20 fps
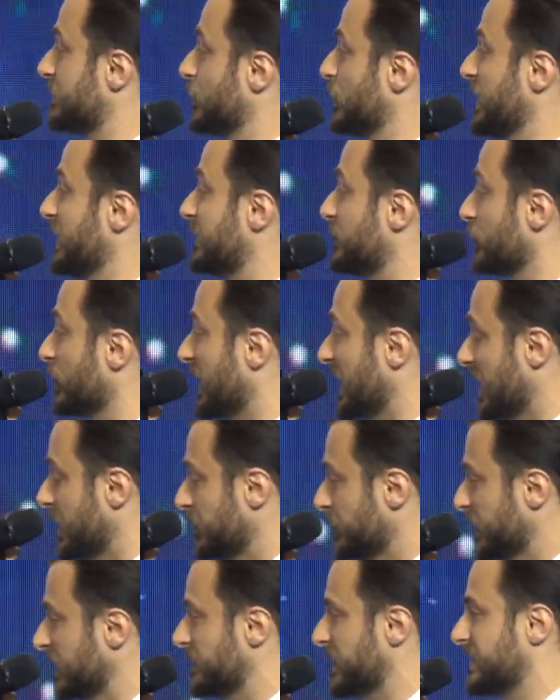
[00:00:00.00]
We need to
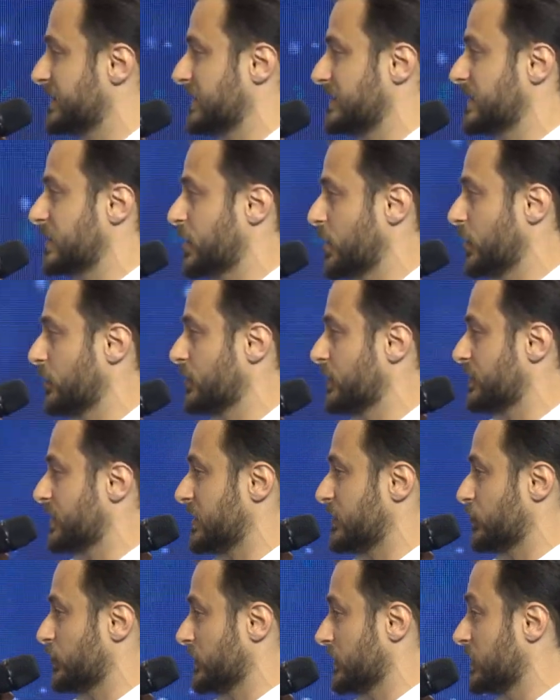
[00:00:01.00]
implement a decoder
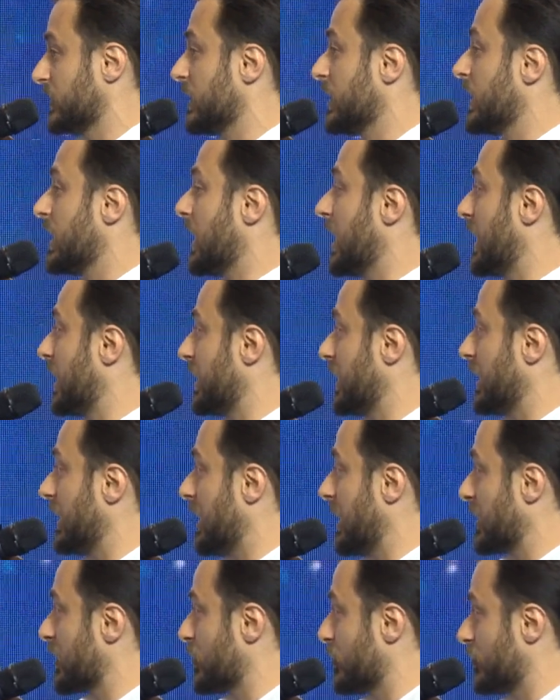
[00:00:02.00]
that will
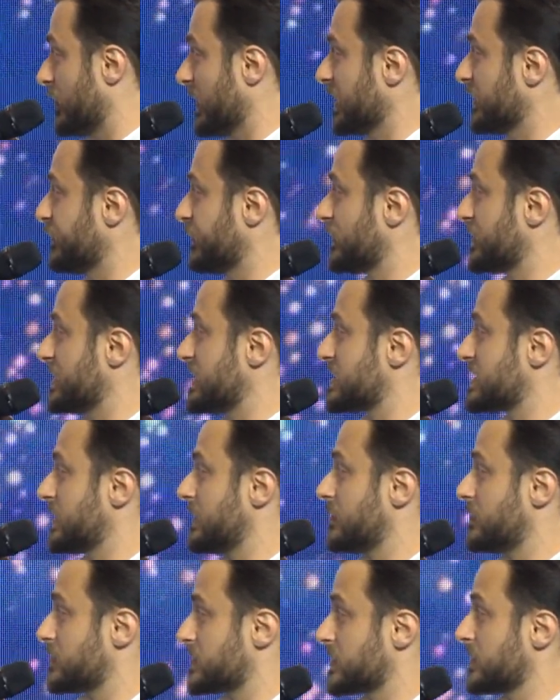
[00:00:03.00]
correct for these
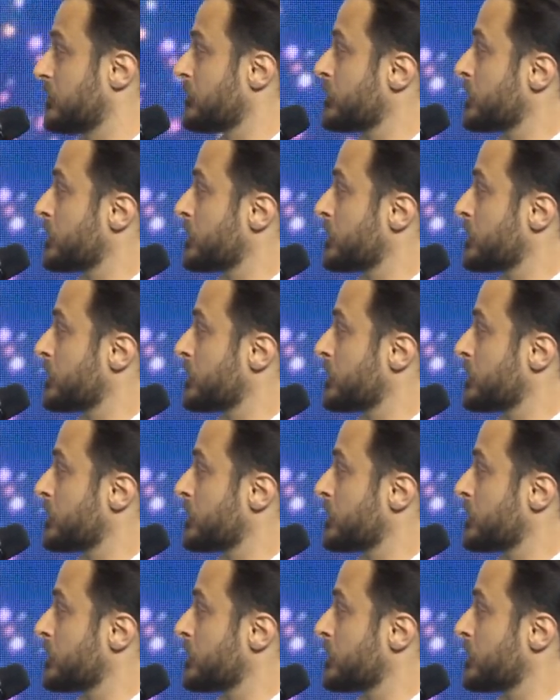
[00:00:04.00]
errors,